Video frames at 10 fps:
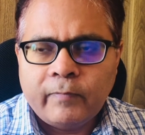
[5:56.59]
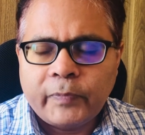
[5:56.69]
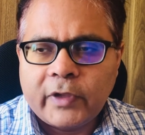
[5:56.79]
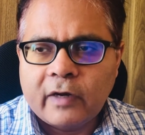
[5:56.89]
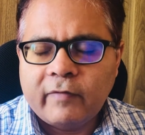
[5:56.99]

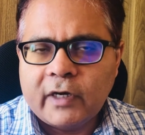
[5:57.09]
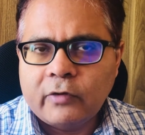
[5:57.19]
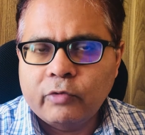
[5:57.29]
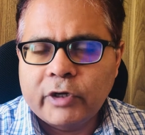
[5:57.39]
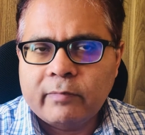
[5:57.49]
They are very
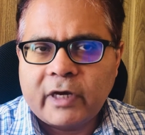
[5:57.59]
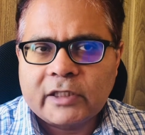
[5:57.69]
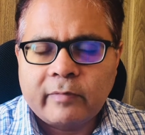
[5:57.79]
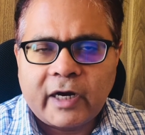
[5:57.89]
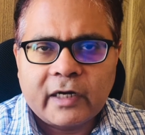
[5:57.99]
good in
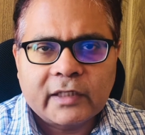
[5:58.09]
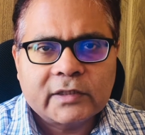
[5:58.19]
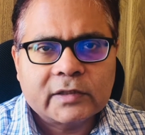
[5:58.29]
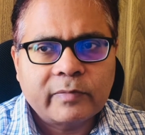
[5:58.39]
mathematics